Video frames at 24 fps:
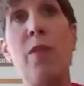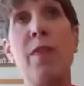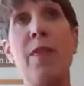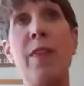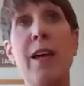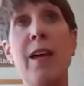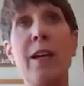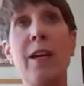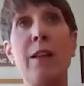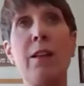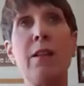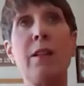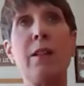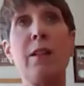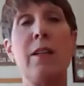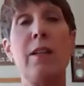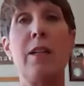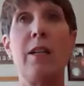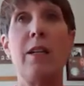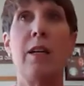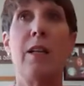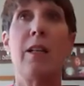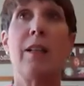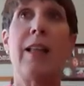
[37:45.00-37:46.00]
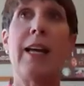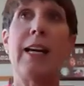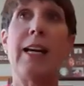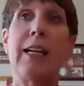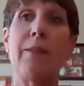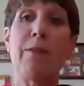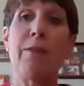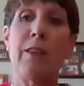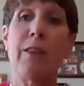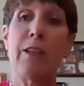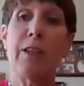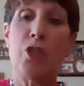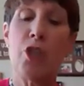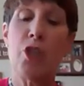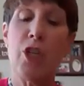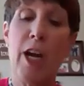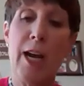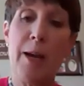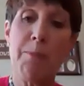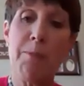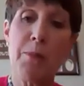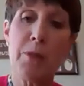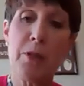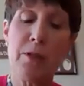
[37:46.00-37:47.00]
they'll like if the
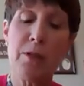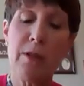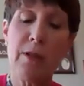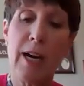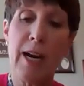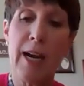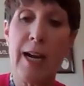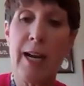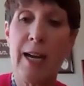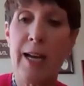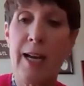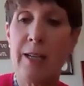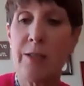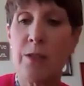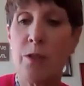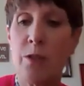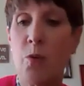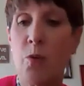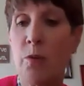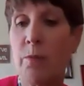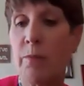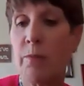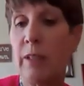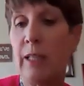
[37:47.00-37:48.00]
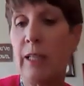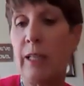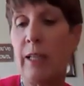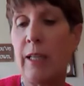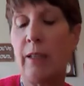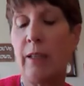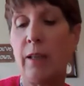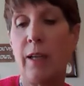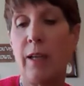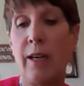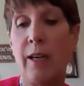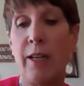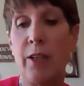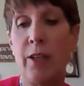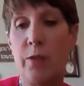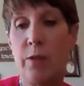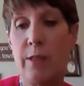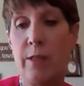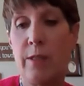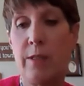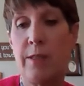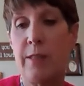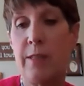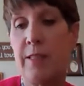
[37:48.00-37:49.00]
chapter has normally, and I use
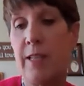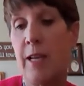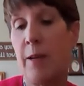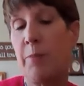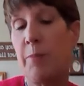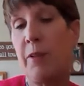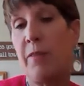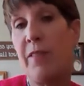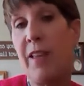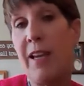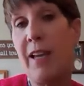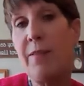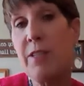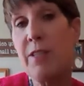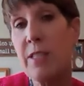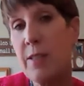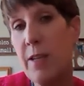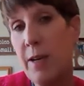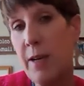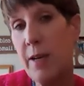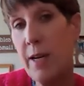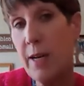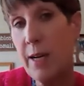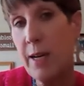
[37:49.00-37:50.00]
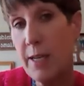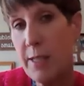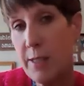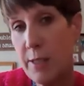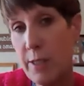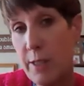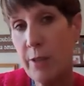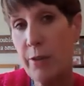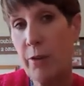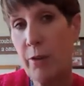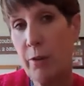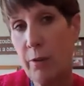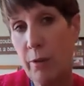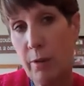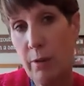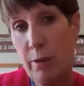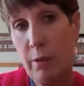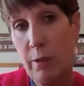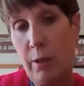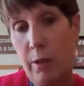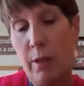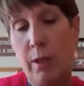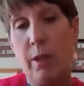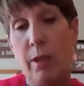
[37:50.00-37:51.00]
this example, if they have a Sunday night dinner
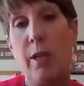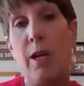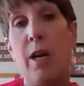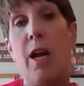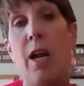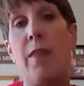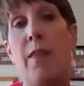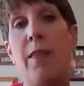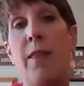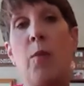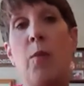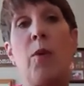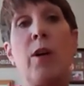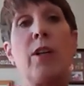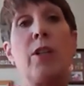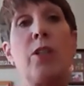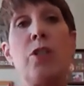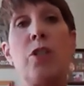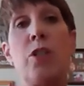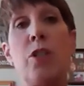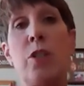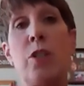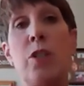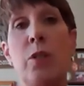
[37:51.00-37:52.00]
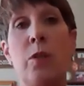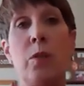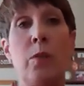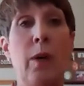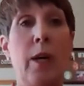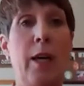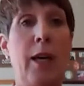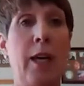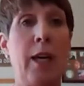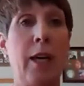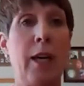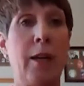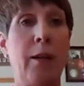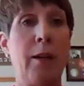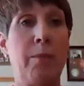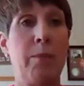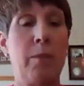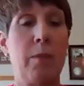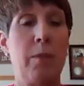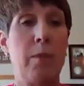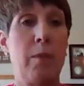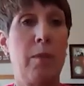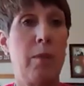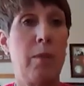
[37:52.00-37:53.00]
and they want to do a
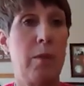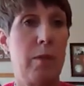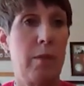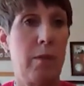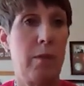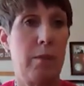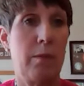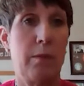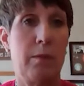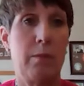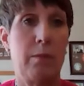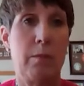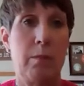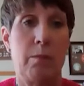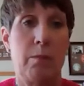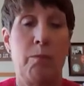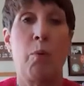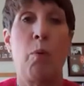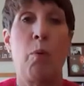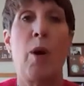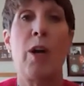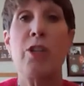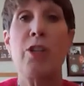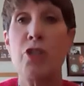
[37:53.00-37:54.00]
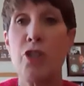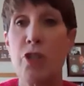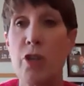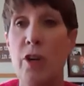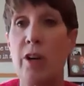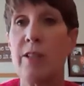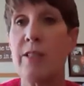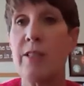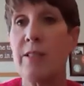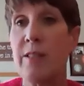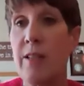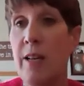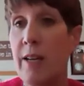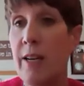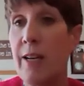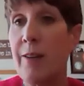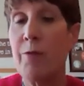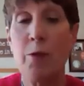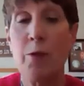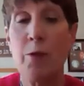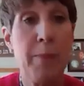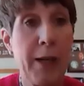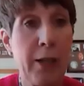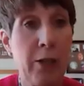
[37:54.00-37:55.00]
brunch on Sunday
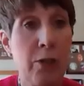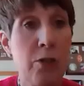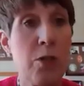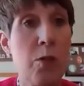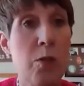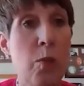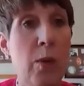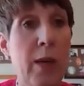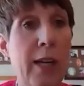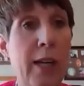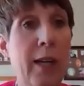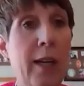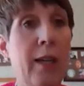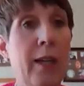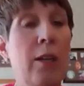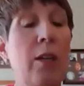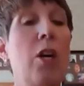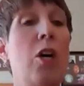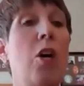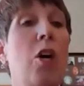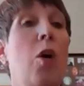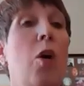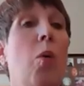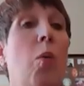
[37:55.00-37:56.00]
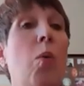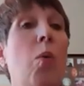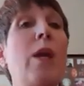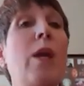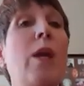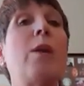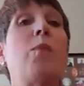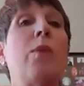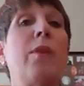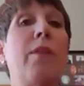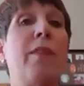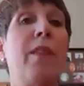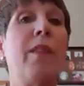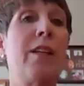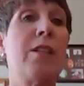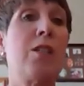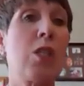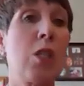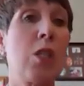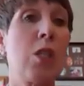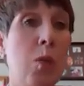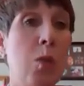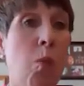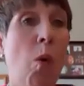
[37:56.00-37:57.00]
for parents weekend, we will then
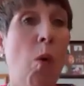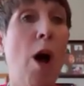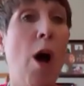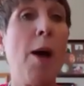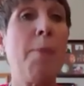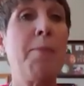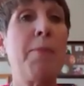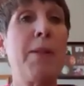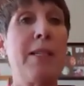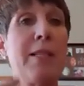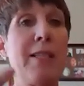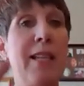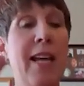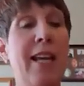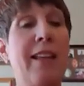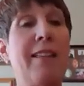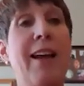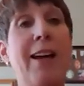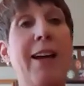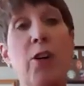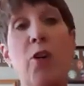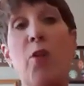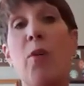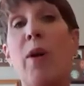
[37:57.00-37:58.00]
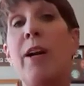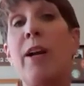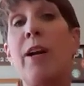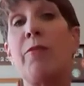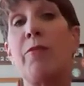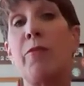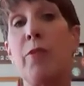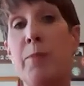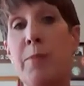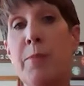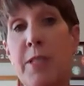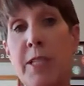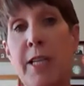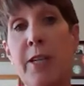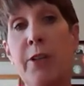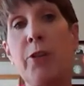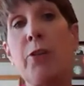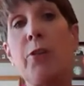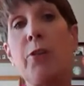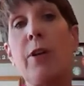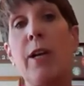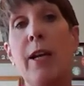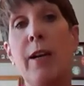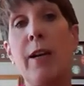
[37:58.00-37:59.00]
swap and take that credit from
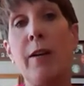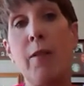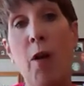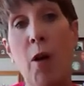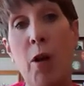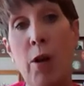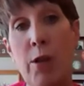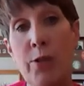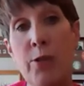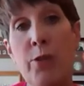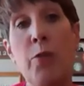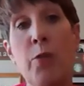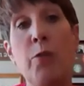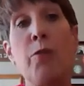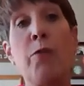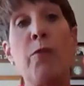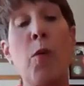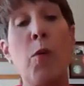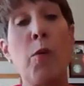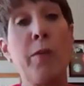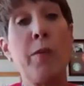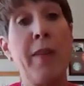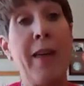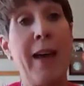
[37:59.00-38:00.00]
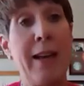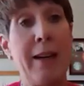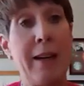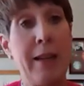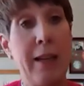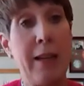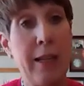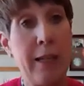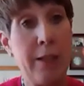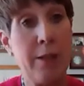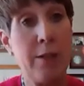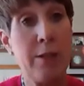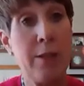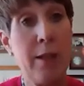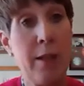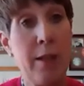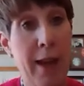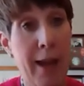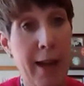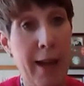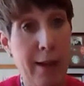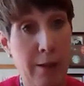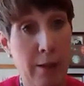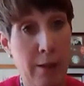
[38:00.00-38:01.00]
dinner and also fold that into
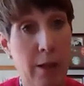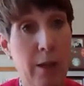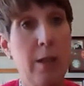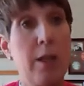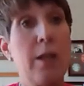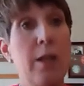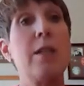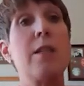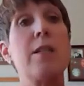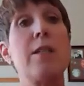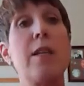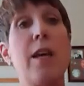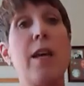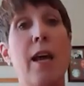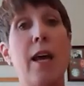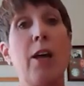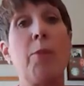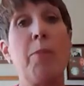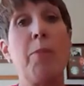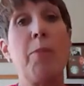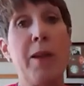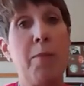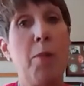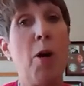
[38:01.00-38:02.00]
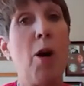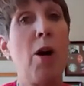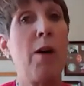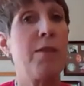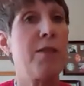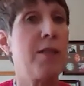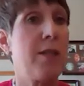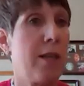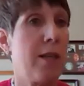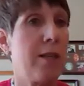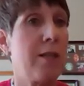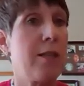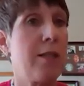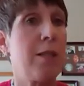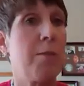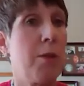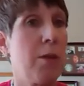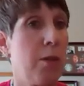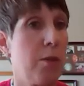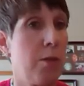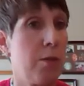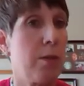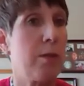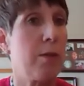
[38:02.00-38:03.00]
that to help them offset some of
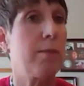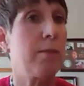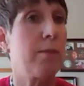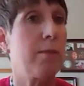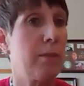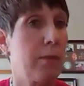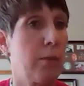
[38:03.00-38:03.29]
those